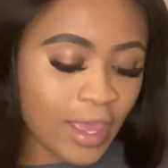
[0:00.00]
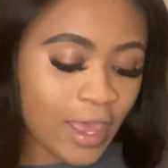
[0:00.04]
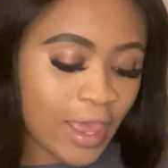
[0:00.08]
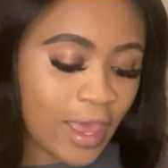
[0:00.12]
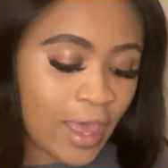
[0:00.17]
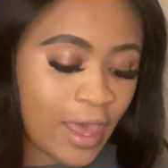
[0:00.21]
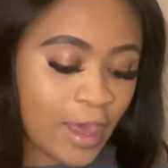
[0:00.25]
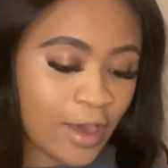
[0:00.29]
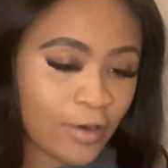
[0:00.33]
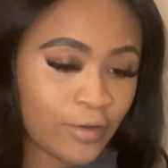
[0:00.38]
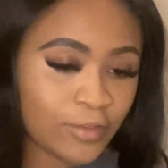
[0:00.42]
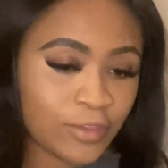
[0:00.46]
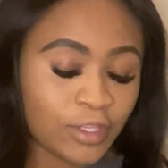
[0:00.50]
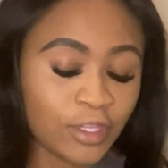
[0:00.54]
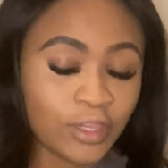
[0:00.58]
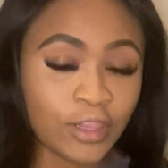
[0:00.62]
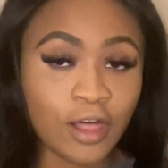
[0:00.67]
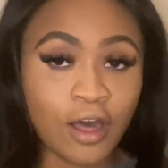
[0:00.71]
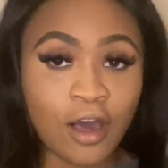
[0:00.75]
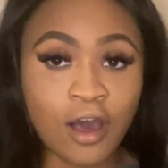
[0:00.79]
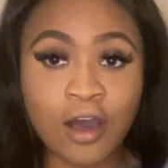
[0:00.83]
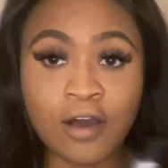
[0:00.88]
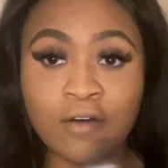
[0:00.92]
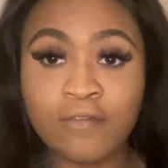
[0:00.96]
how the
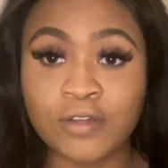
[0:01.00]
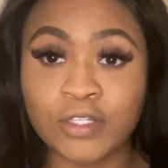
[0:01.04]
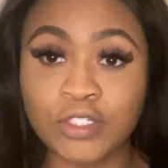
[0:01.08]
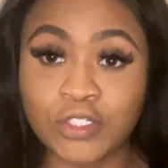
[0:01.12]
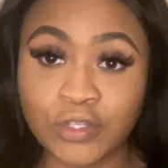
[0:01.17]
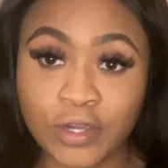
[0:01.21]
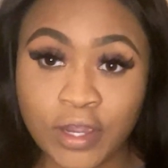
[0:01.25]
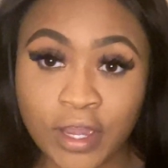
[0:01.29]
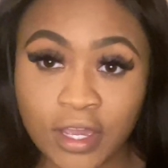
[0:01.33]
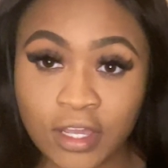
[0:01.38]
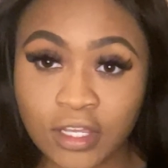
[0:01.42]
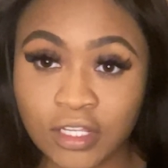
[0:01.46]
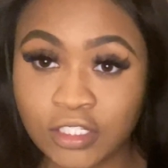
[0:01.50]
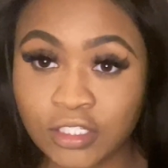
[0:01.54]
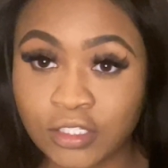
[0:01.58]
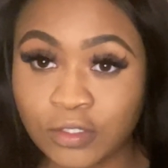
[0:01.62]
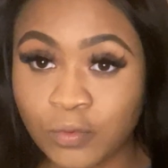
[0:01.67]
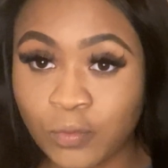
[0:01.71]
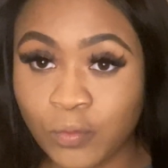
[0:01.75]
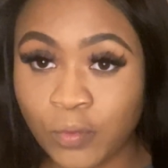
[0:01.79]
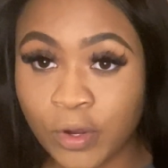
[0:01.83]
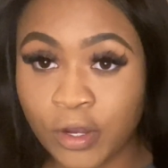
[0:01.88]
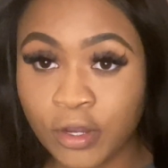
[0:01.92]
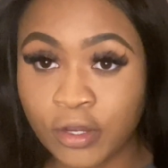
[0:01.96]
law of
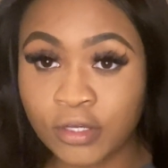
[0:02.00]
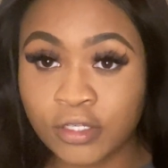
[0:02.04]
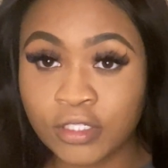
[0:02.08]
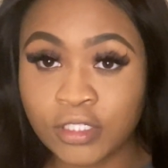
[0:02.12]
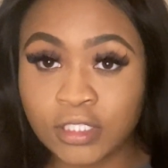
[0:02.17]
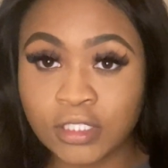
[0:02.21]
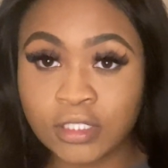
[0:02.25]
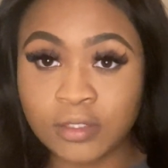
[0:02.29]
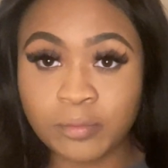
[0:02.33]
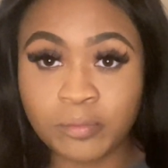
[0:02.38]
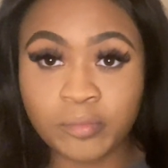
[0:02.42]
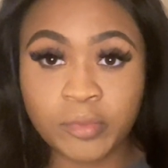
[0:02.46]
attraction works,